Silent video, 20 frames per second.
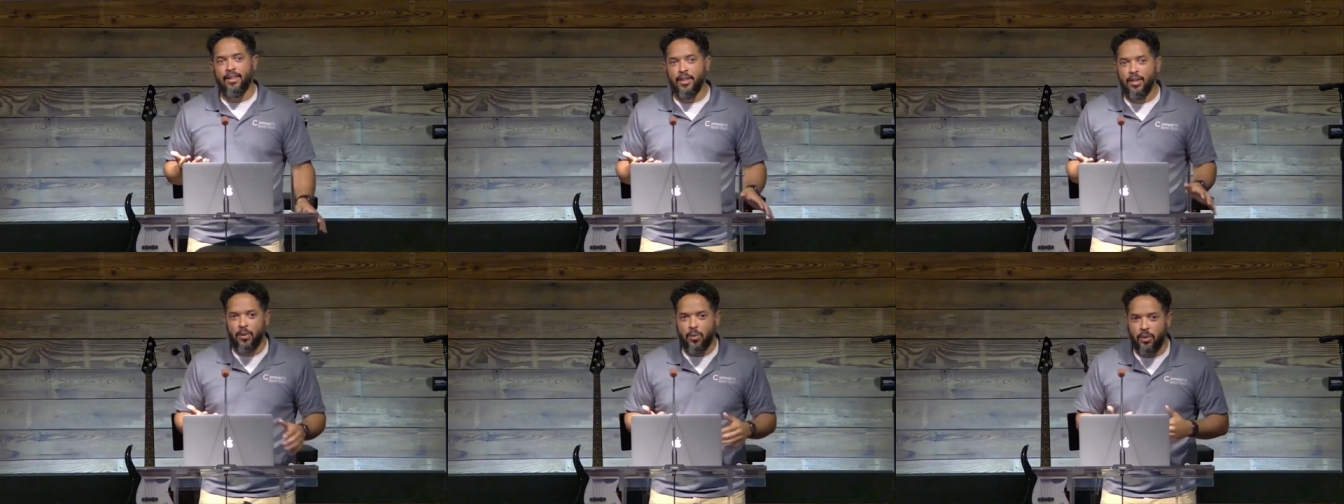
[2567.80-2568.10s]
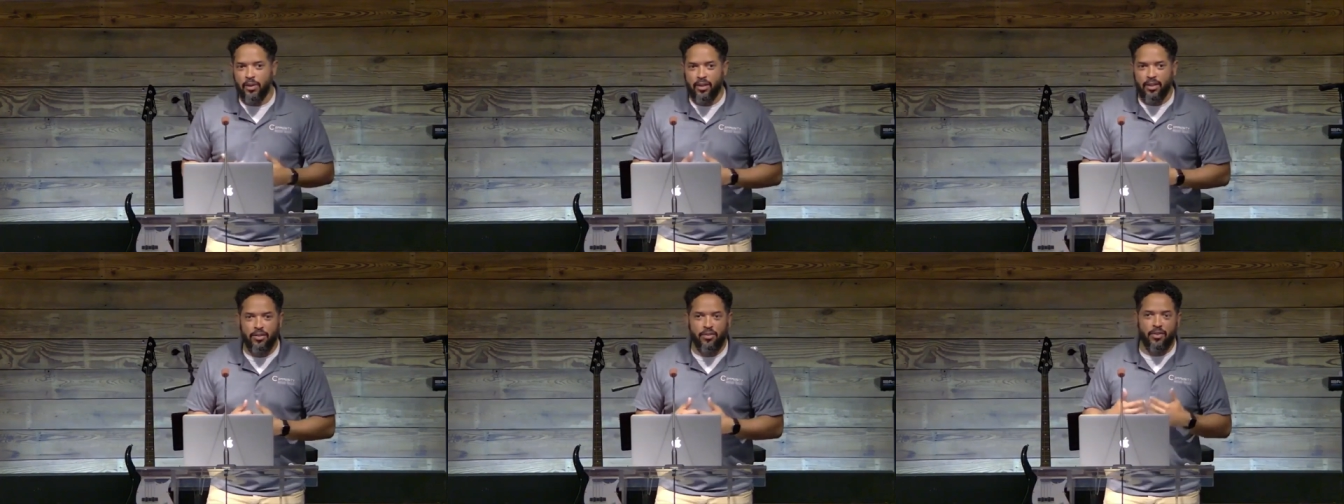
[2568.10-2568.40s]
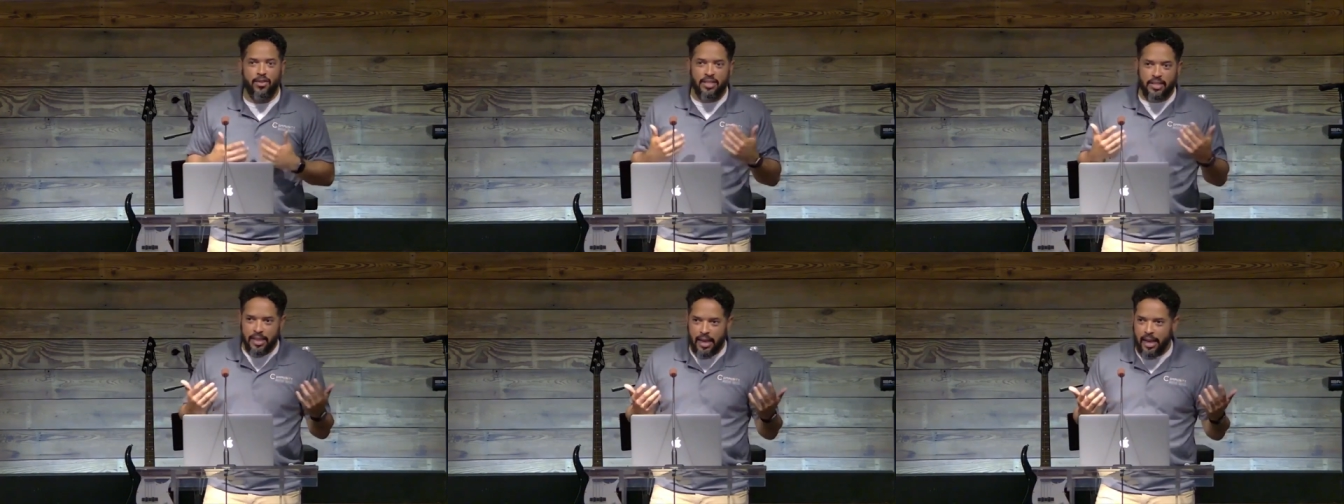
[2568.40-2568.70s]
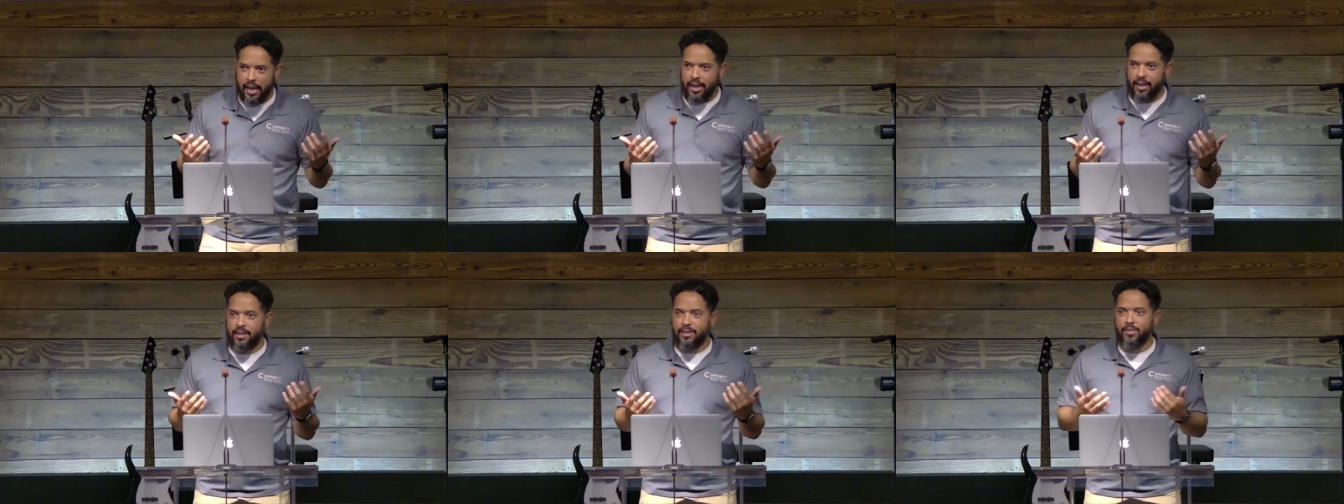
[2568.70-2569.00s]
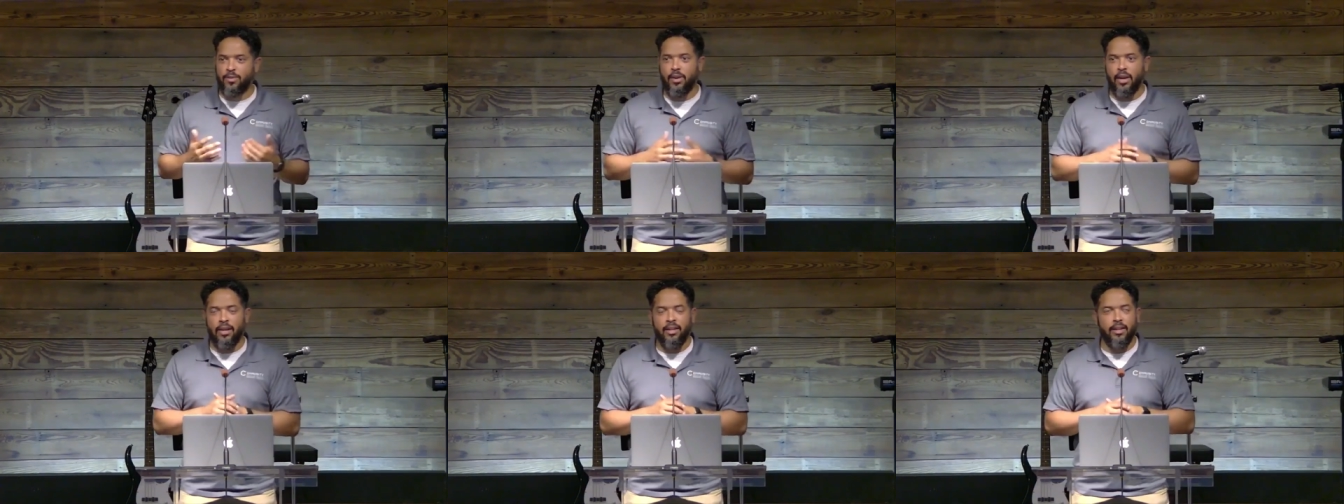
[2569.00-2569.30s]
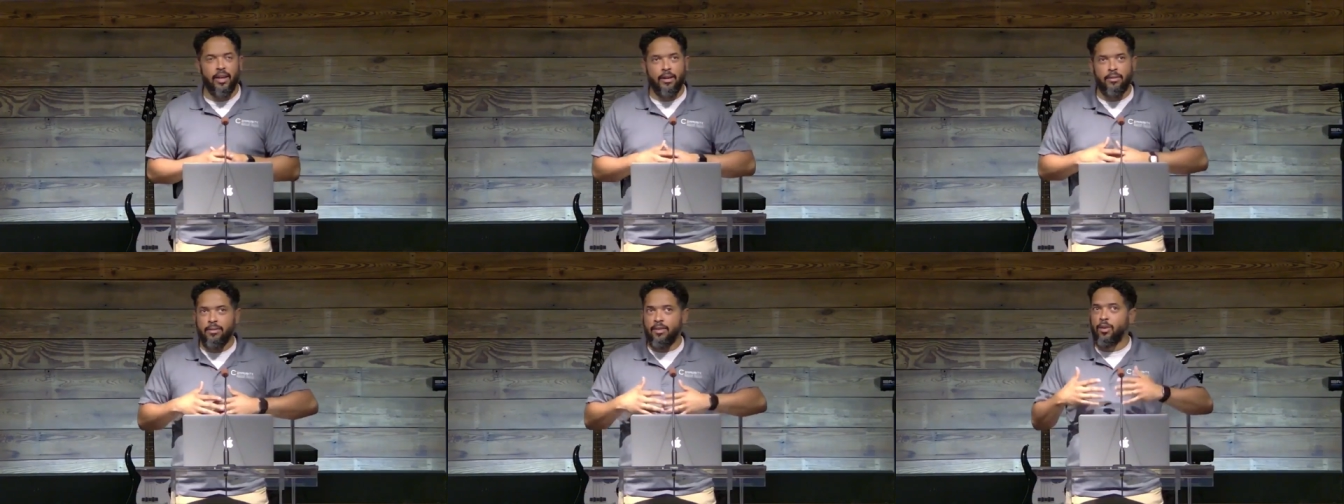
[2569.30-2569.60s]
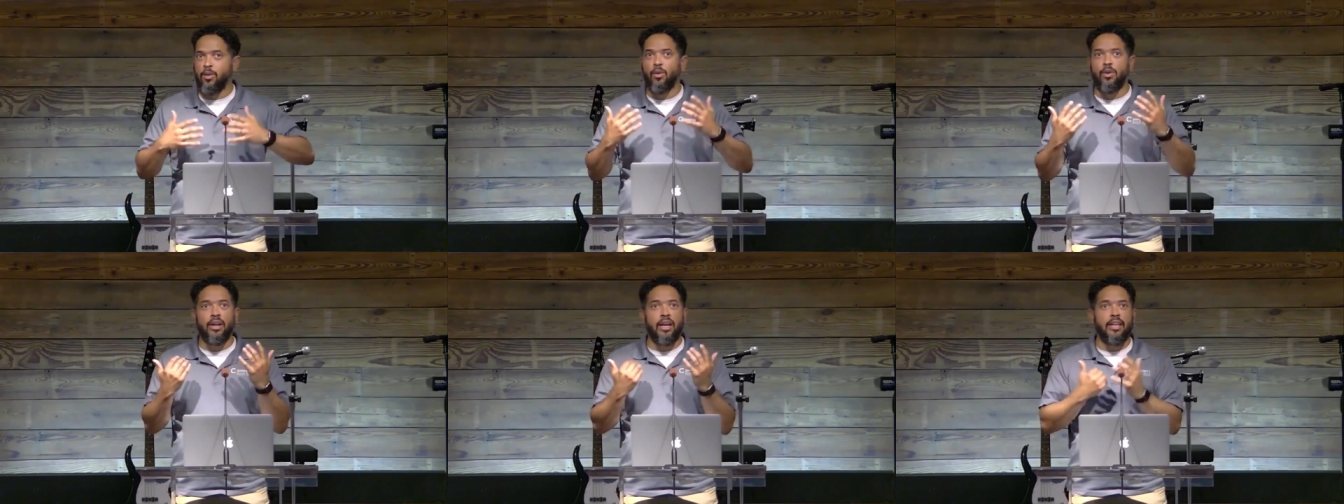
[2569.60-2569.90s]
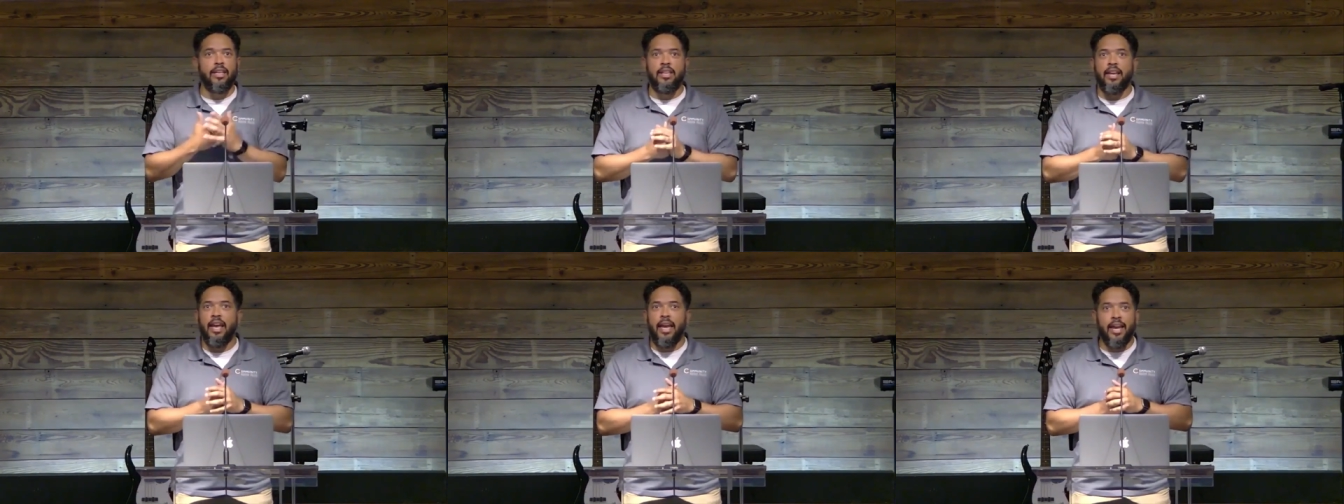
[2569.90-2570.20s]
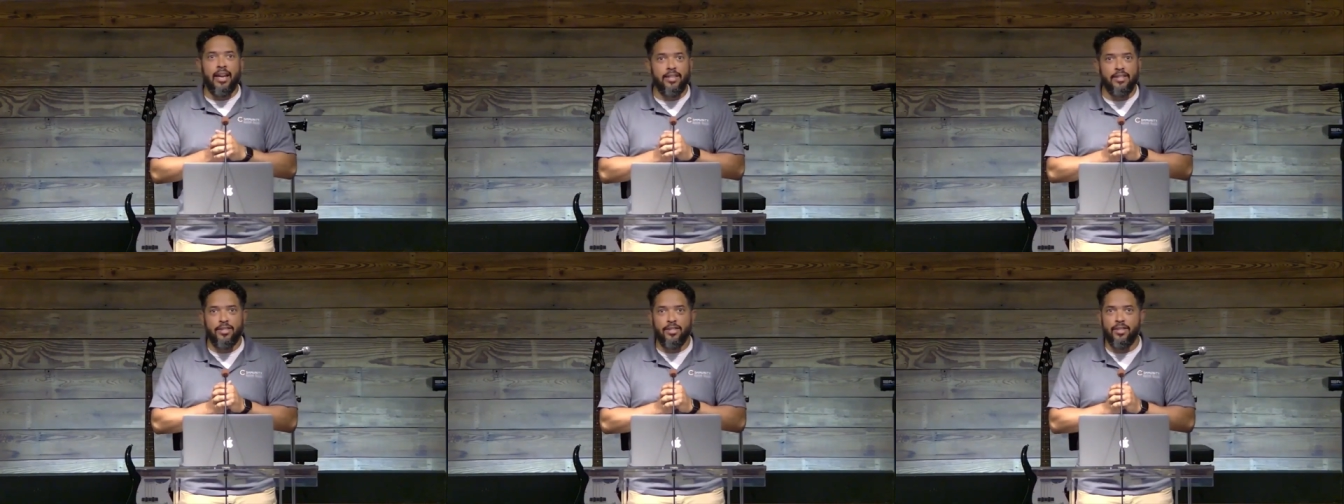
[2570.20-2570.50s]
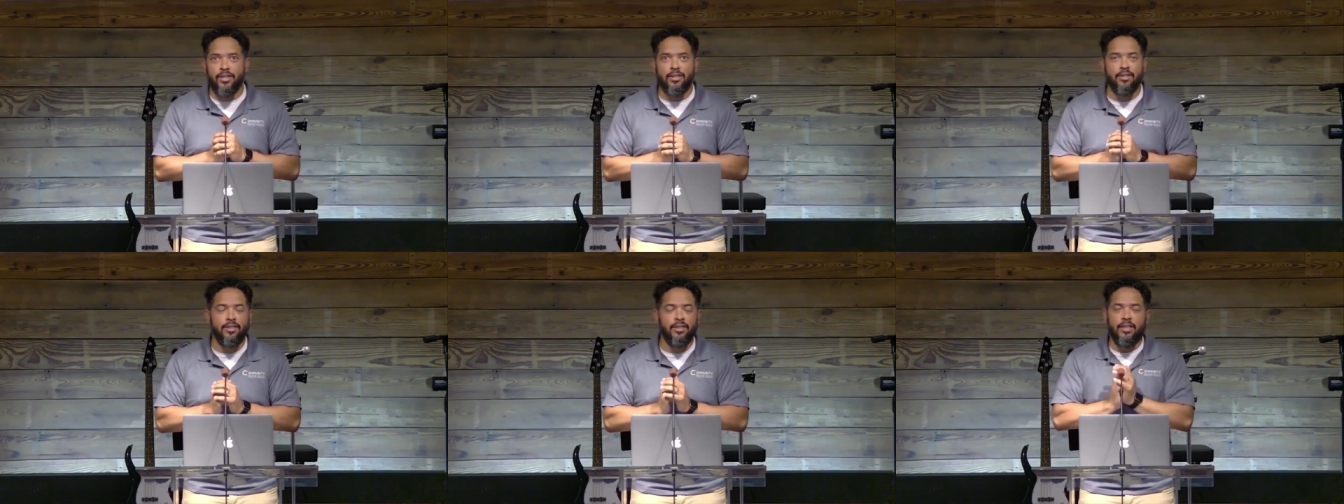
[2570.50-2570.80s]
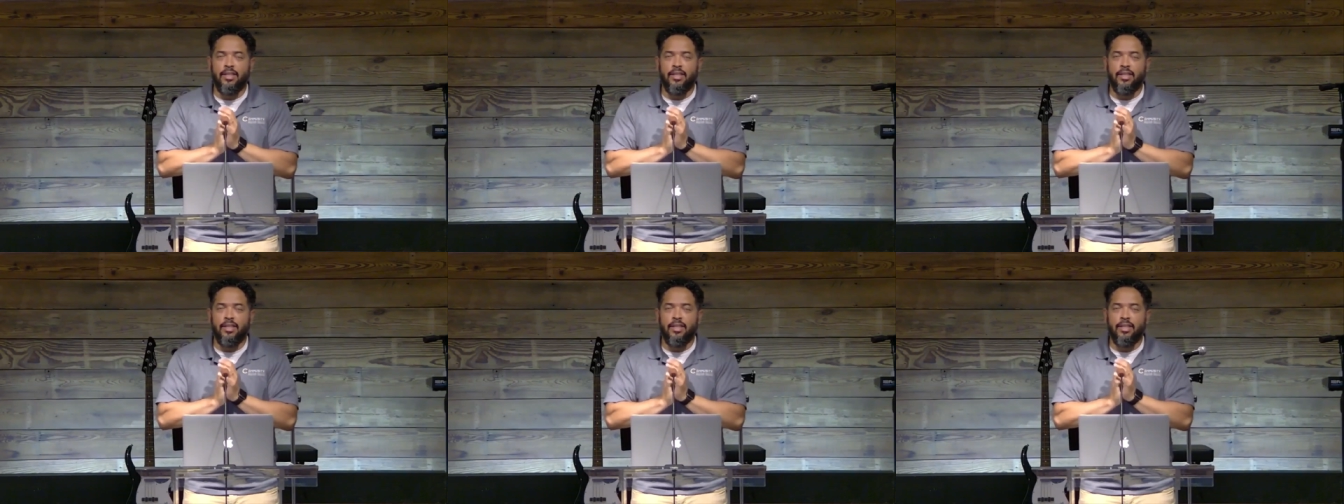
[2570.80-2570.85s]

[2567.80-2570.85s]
We look for signs, right? Lord, I need an answer.